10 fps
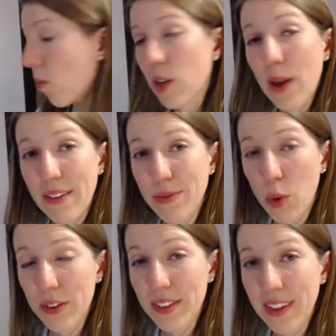when you have
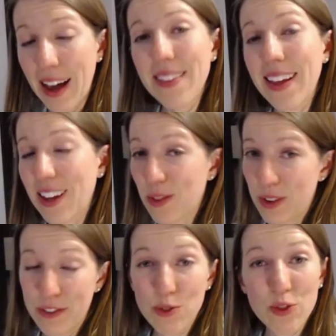more than that, like
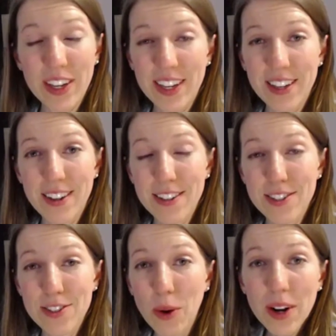if you drink a
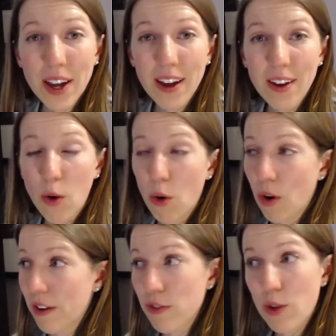soda
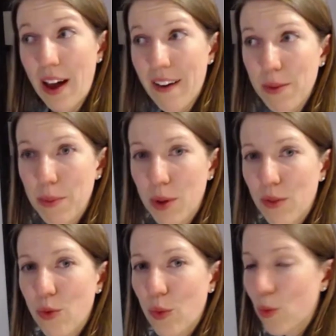or if you have a bowl
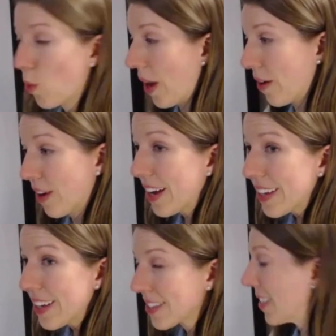of white
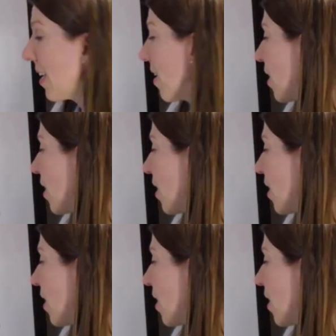rice,